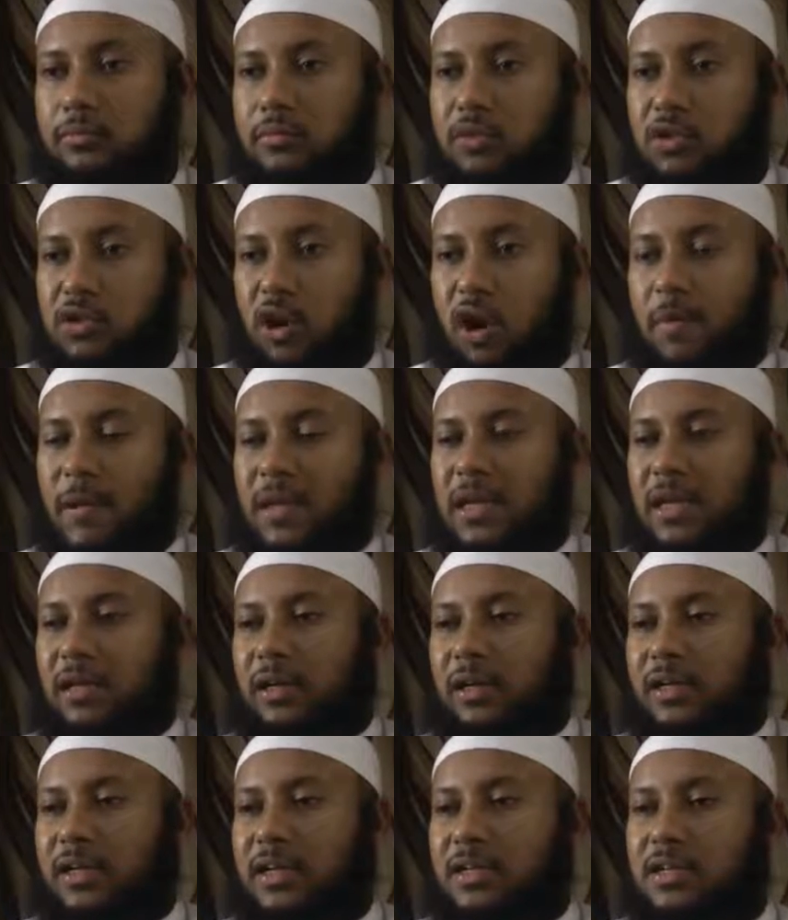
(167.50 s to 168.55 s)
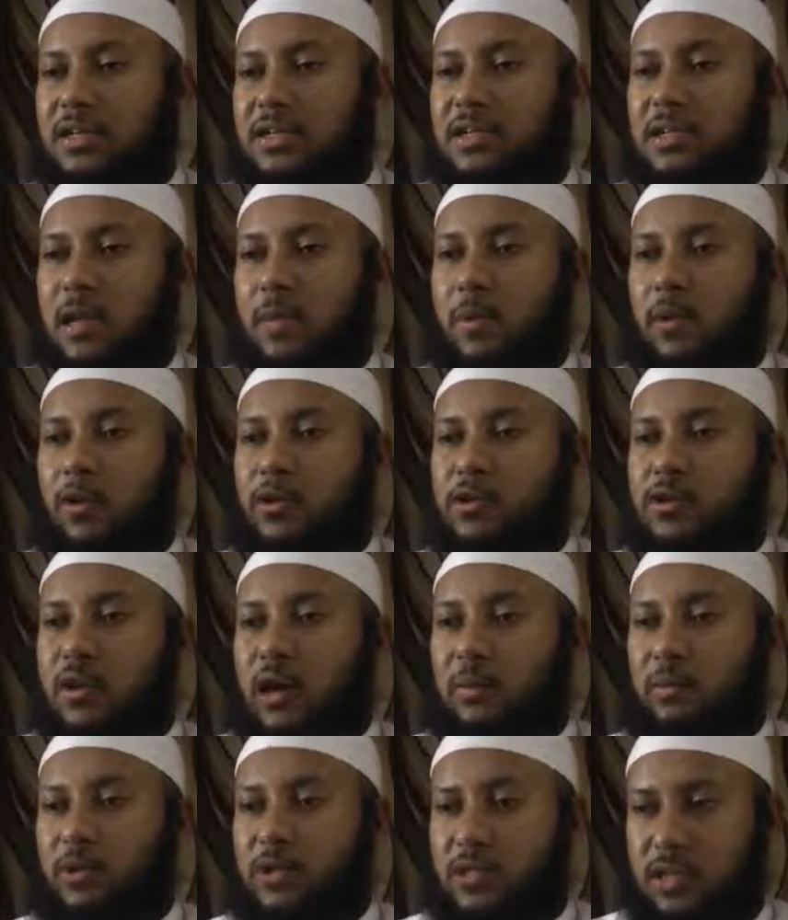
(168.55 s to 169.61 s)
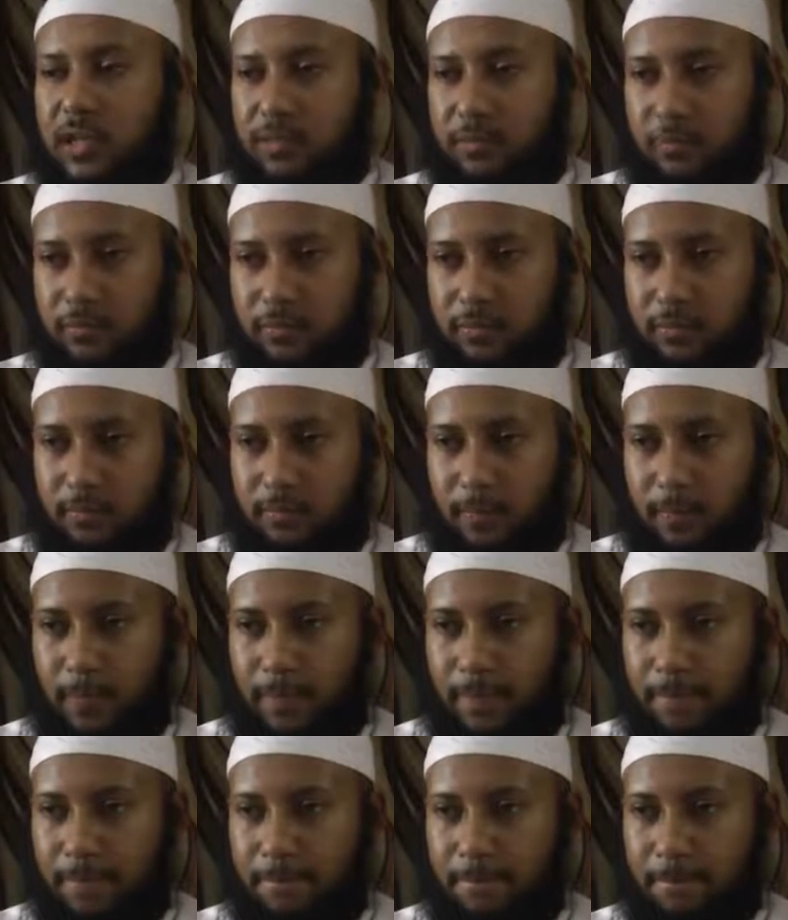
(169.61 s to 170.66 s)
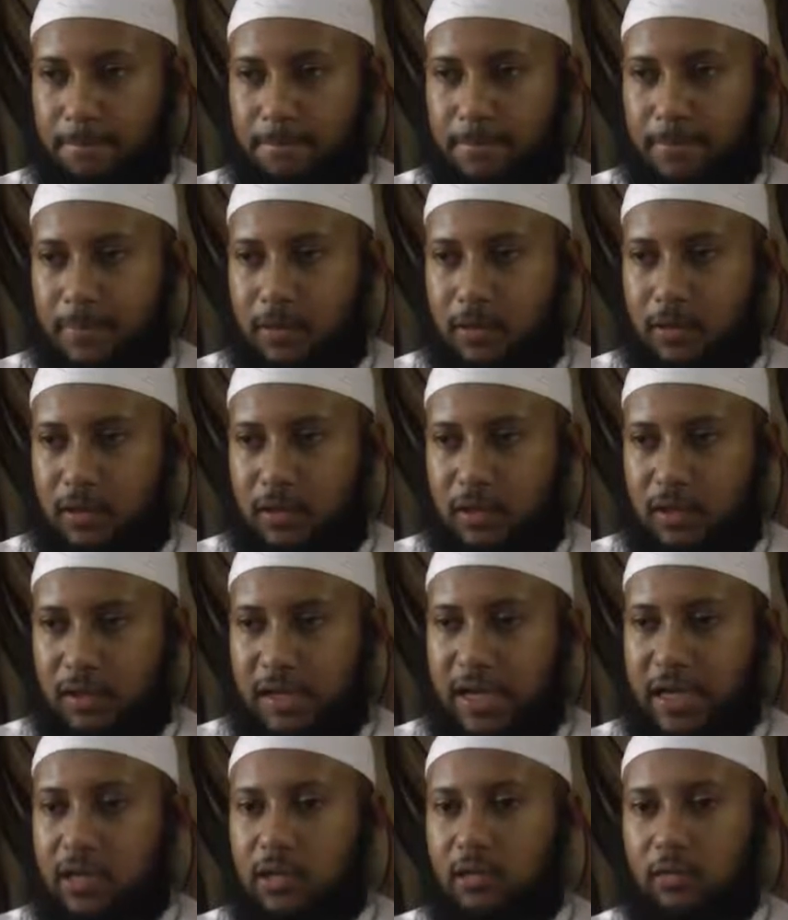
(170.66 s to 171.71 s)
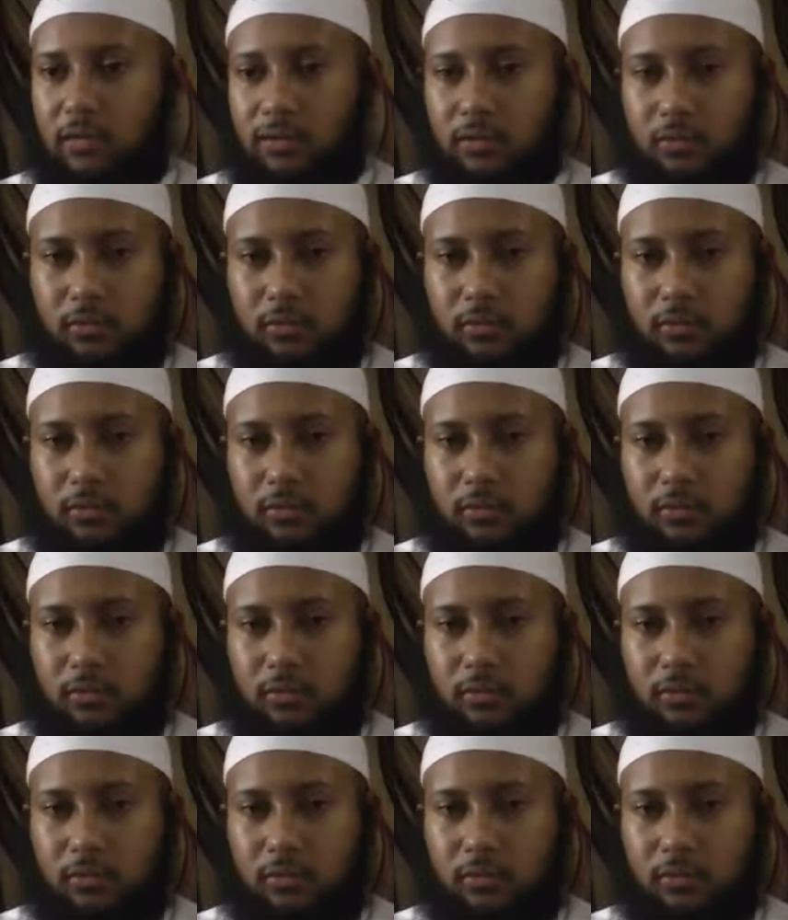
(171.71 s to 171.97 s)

so immediately they see someone who's not a Muslim they